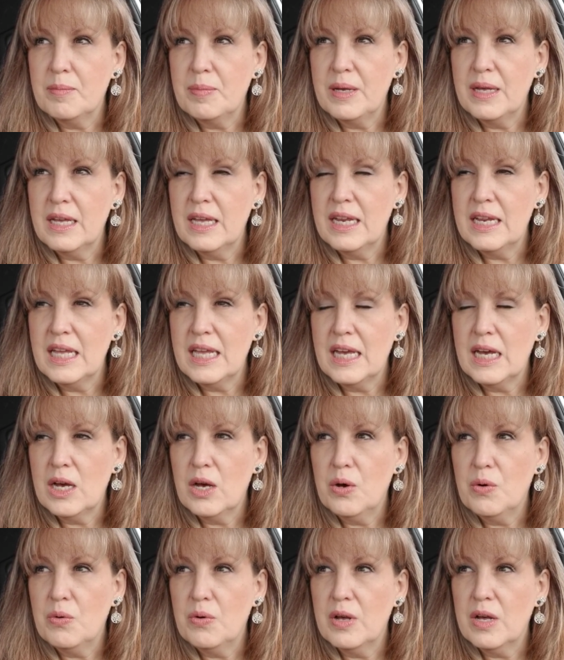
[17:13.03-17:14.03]
But
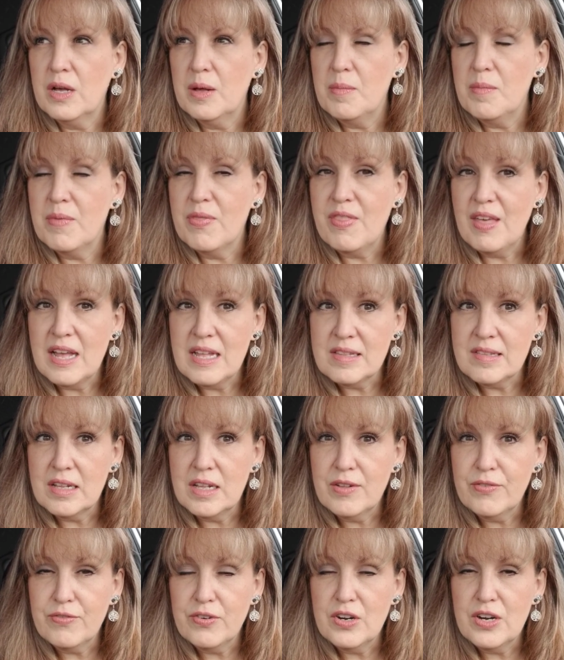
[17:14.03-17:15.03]
anyhow, um, that's
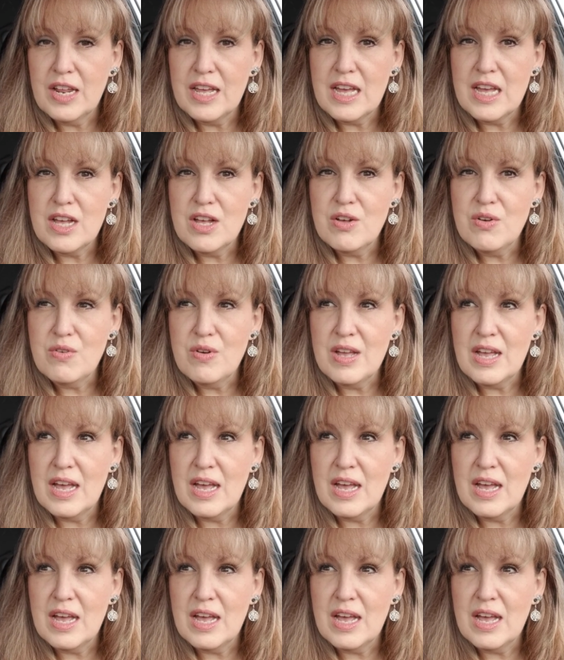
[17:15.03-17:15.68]
all for now.